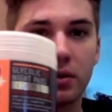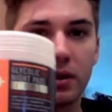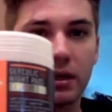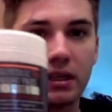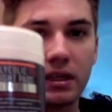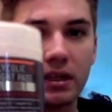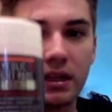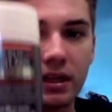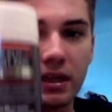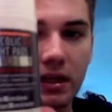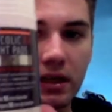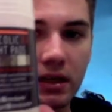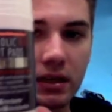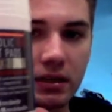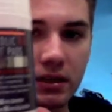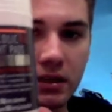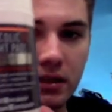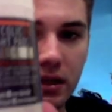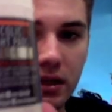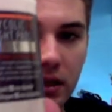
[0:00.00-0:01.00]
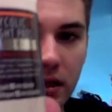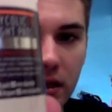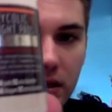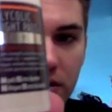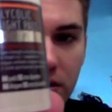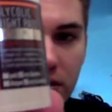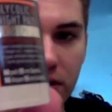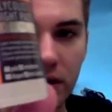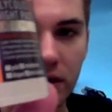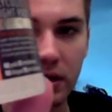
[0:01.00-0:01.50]
I did these. These
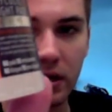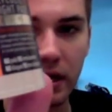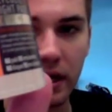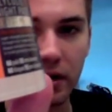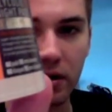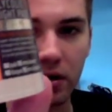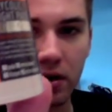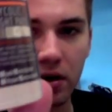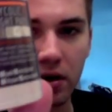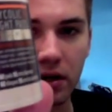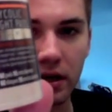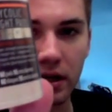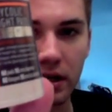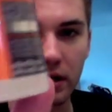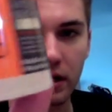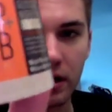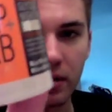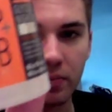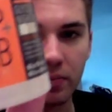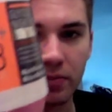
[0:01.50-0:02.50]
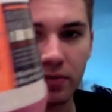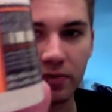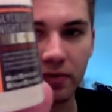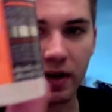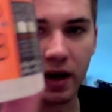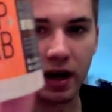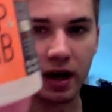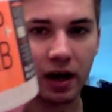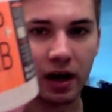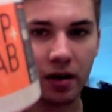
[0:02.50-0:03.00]
are the Glycolic Nip
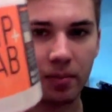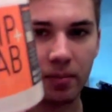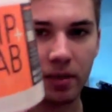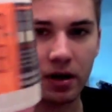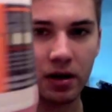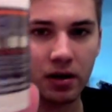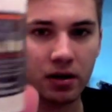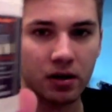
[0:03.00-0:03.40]
Fab